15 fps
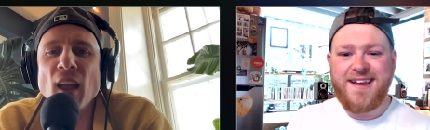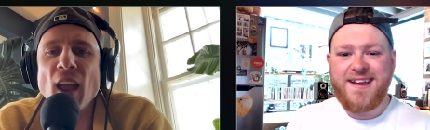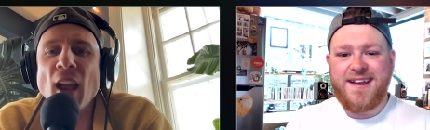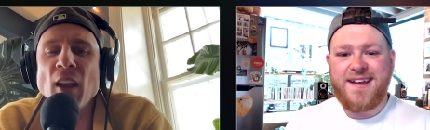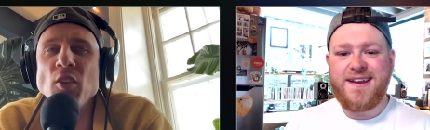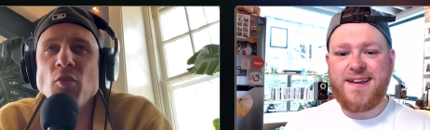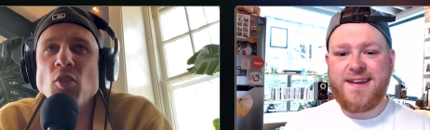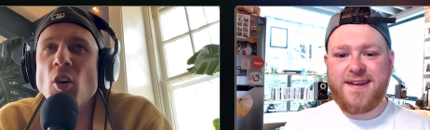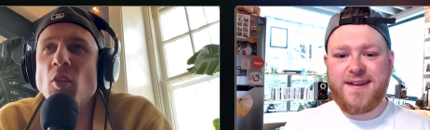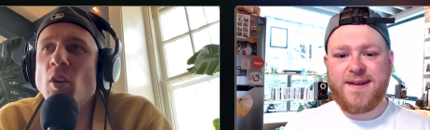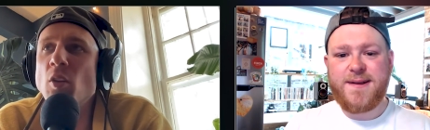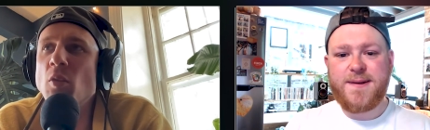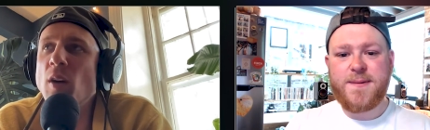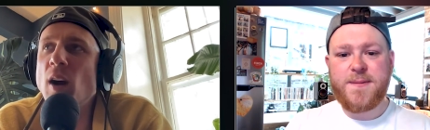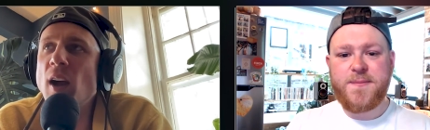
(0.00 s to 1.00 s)
Speaker 1: and you don't
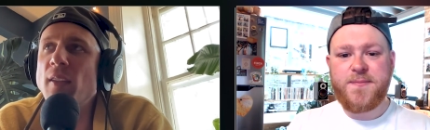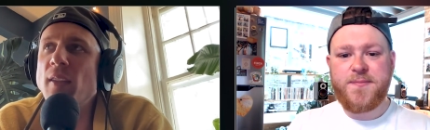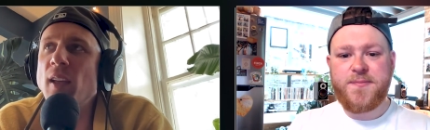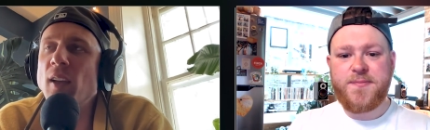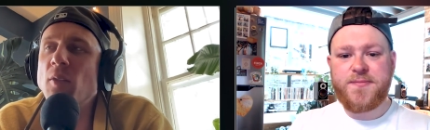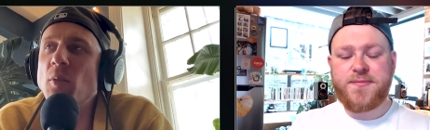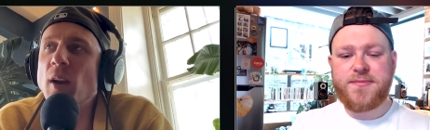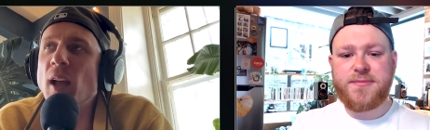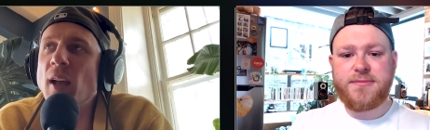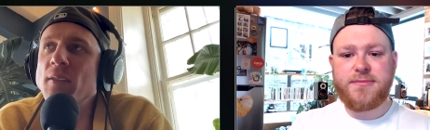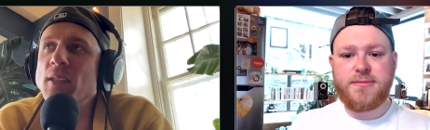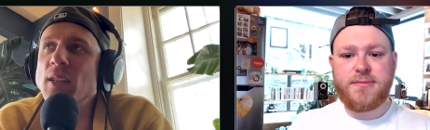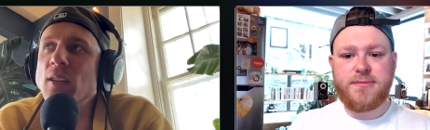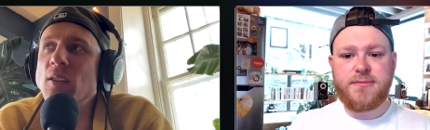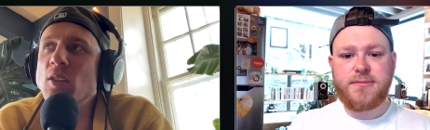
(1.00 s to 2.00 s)
know I think what I've
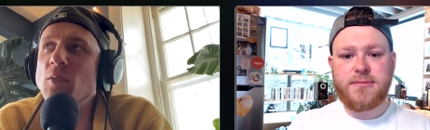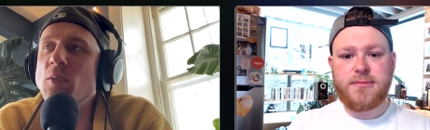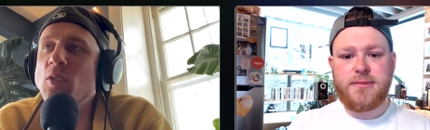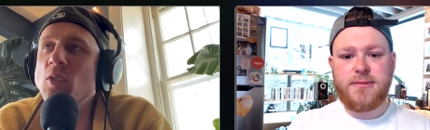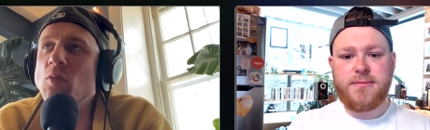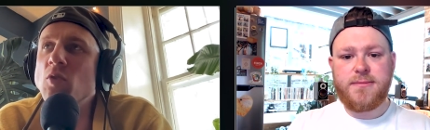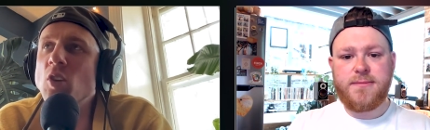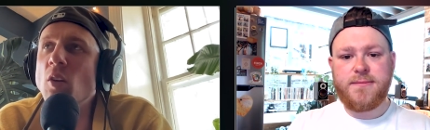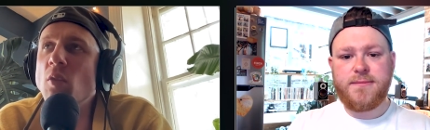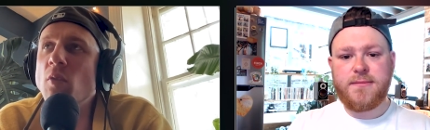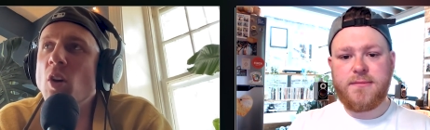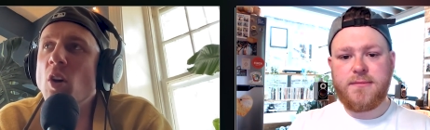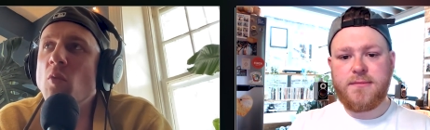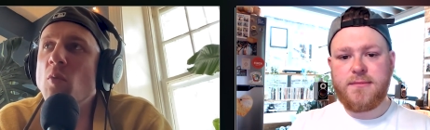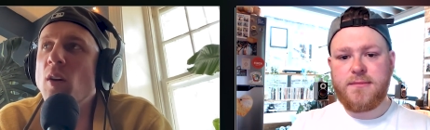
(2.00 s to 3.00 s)
seen too is you don't
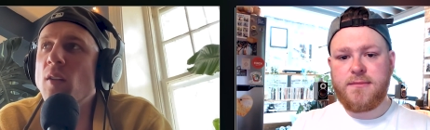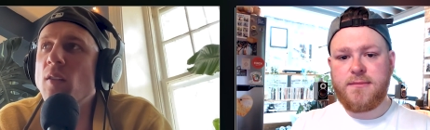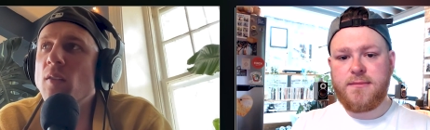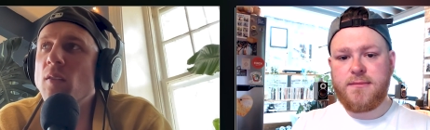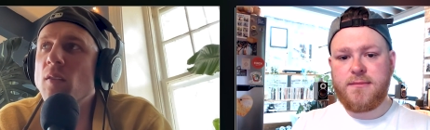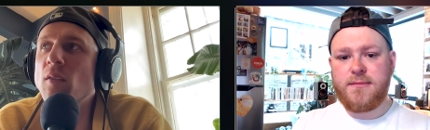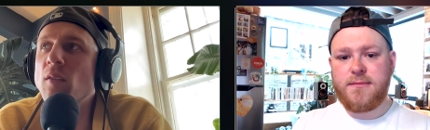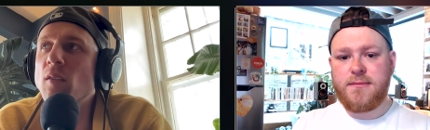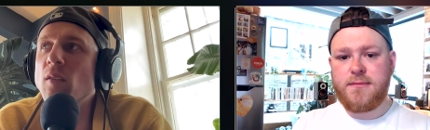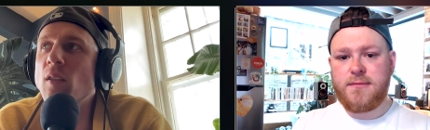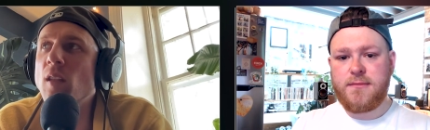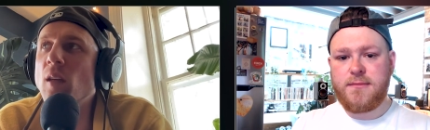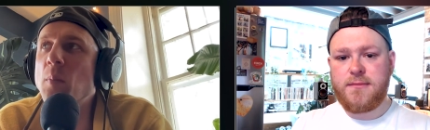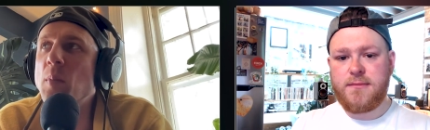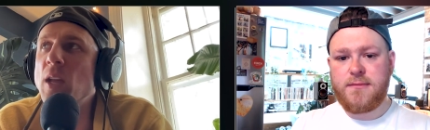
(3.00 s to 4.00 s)
know where
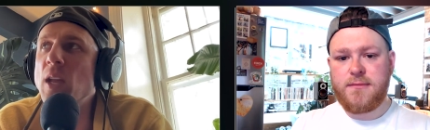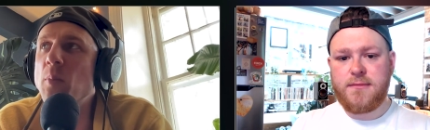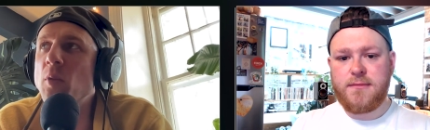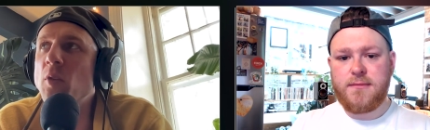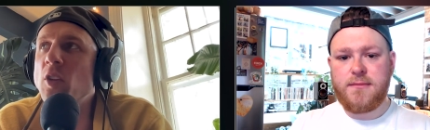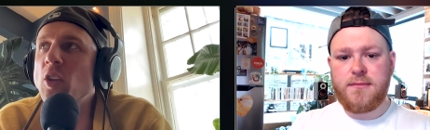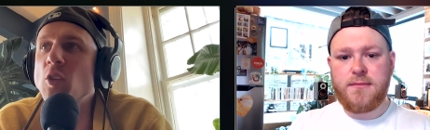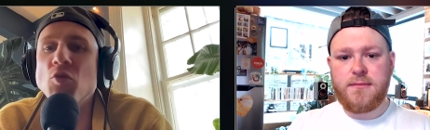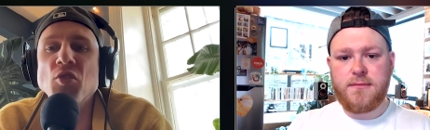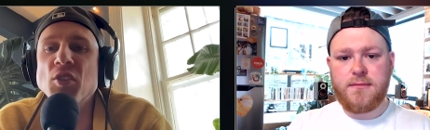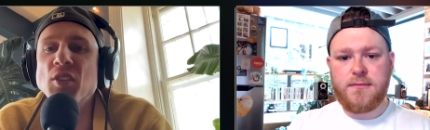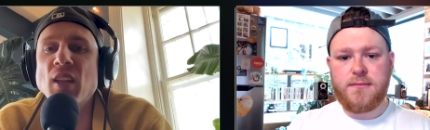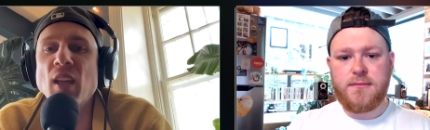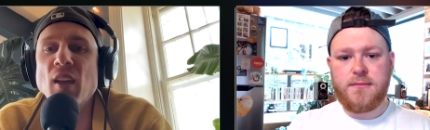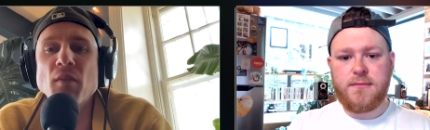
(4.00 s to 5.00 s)
the people you
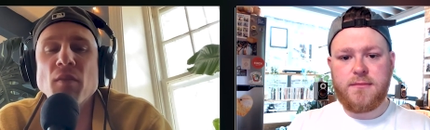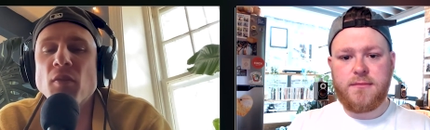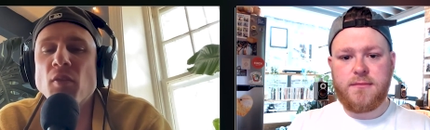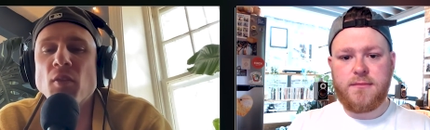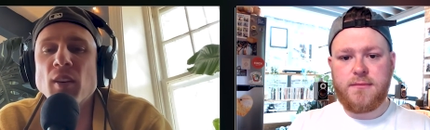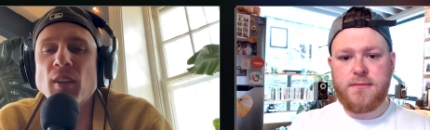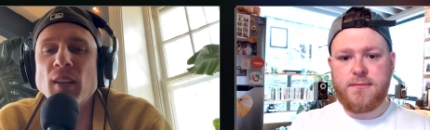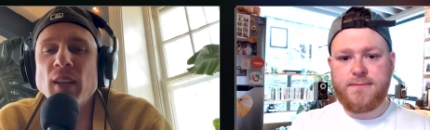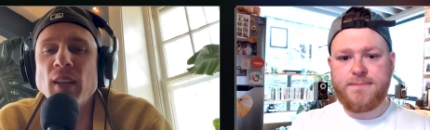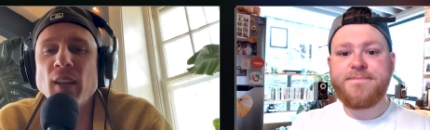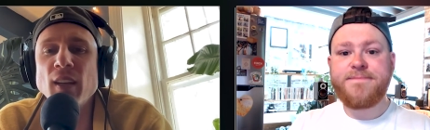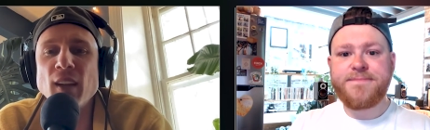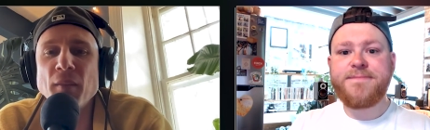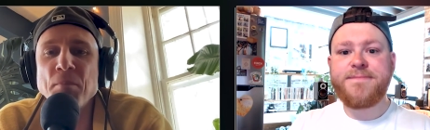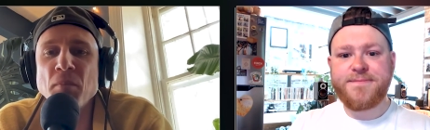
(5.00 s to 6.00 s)
just give freely
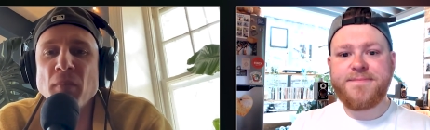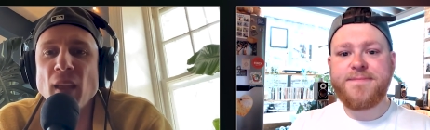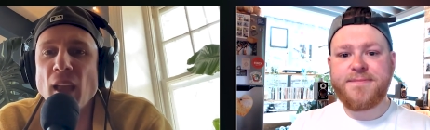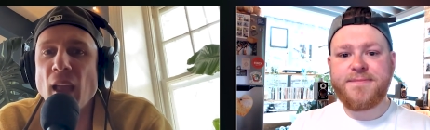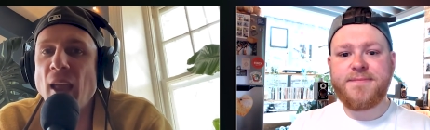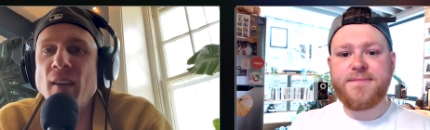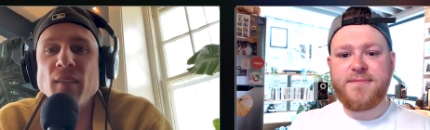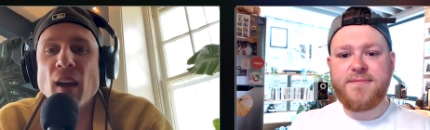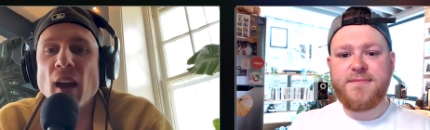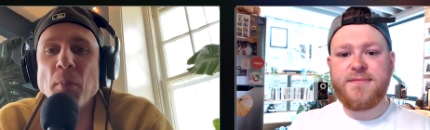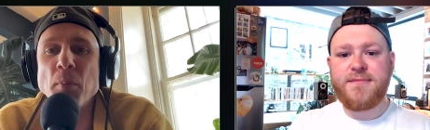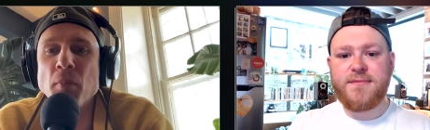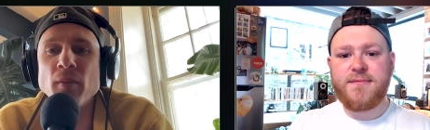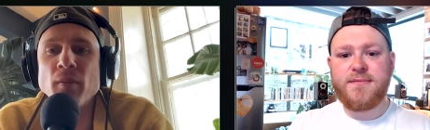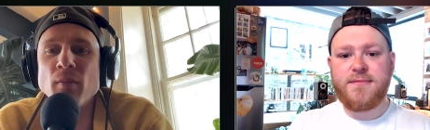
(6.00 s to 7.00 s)
end
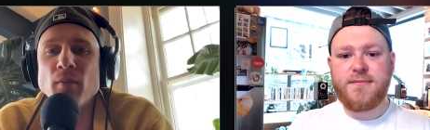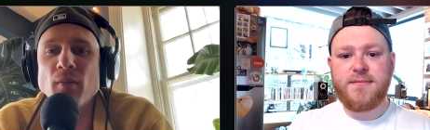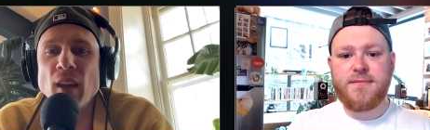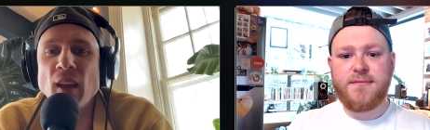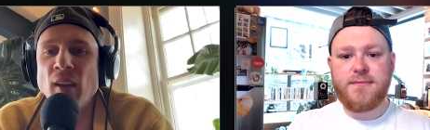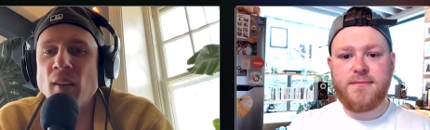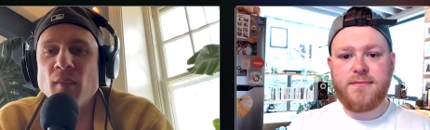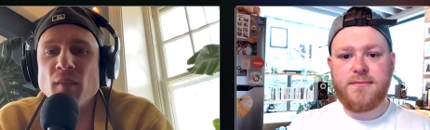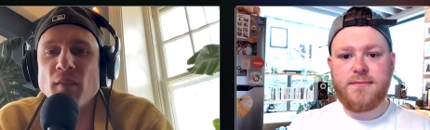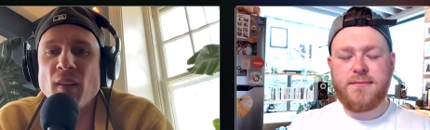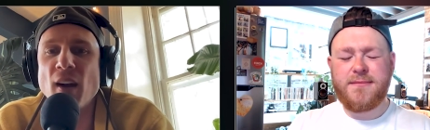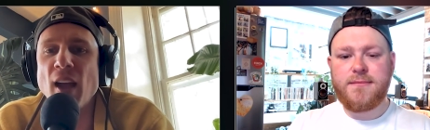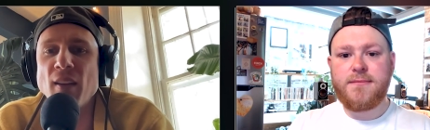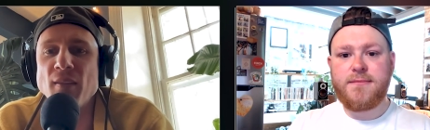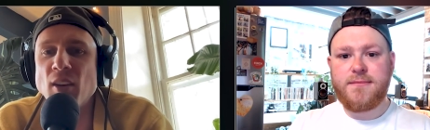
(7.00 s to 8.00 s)
up in
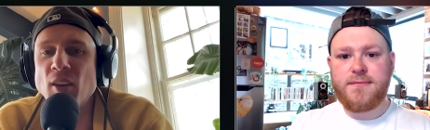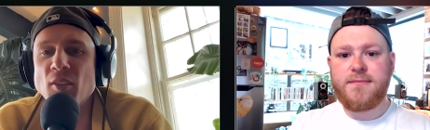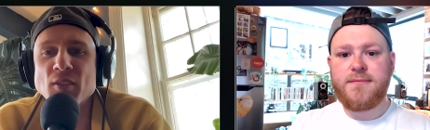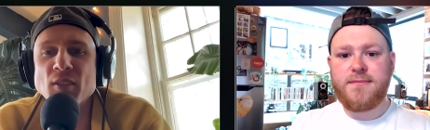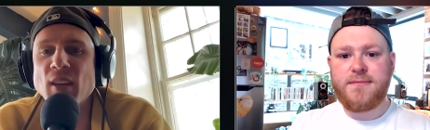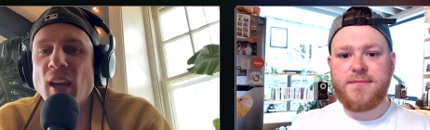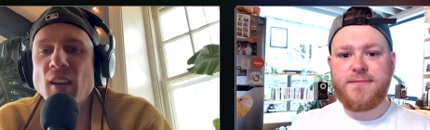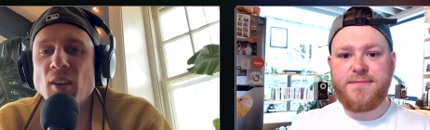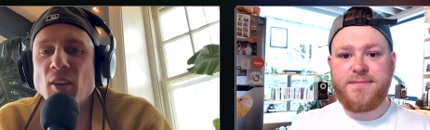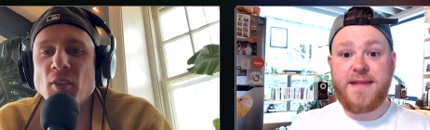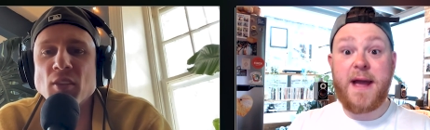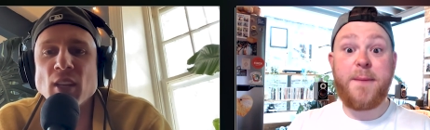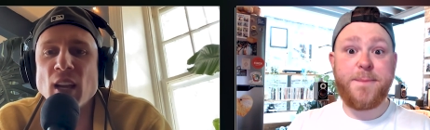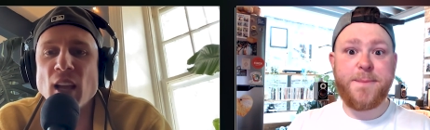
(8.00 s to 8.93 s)
five years, 10 years.